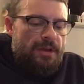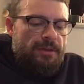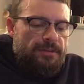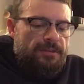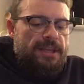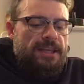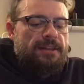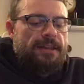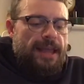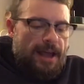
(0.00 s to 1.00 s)

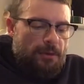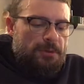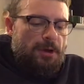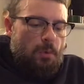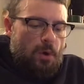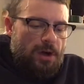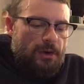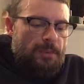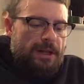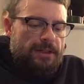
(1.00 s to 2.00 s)
seed count a
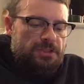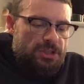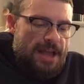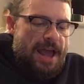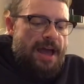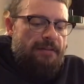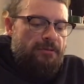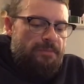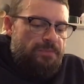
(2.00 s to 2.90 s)
watermelon should have.